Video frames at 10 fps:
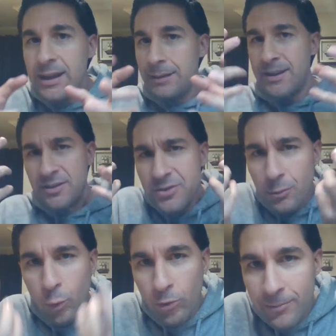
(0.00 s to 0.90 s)
And because the
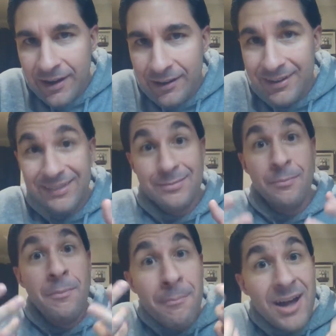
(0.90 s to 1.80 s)
warm air is
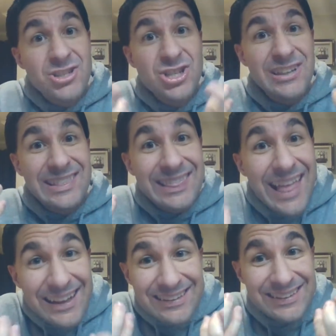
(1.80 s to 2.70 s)
much
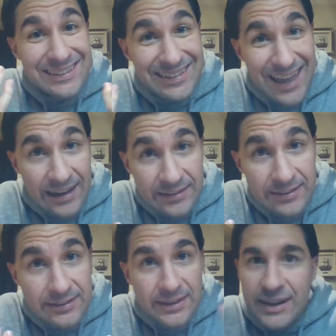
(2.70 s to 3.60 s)
less
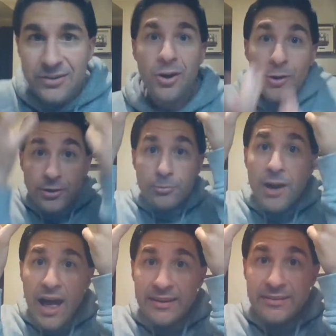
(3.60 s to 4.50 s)
dense, it's going to
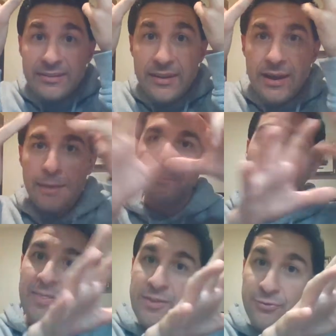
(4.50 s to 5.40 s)
rise.
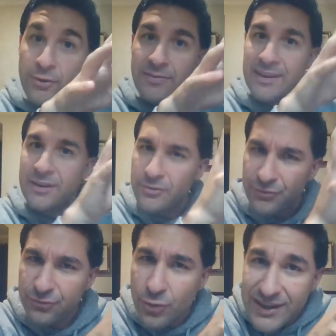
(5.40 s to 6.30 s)
Behind the front, the air
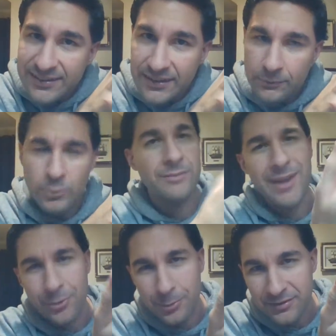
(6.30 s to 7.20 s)
is freezing. Well,
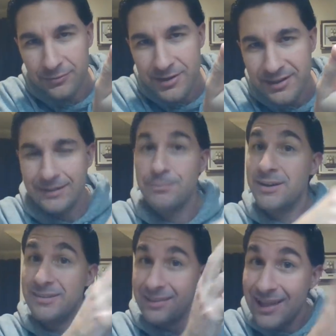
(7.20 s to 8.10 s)
not always freezing,
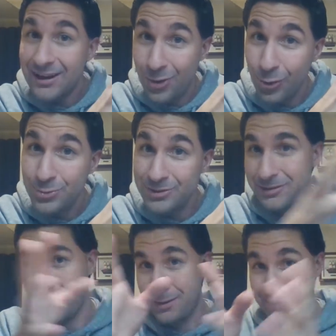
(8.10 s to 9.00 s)
but it's a lot colder
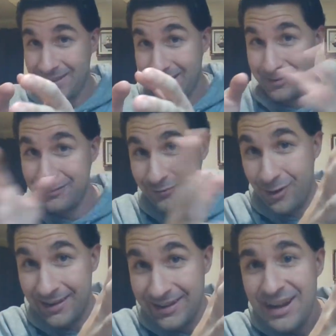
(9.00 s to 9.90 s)
compared to the air in
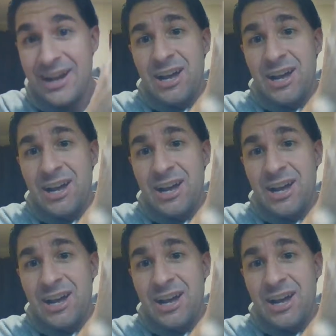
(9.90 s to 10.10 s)
front.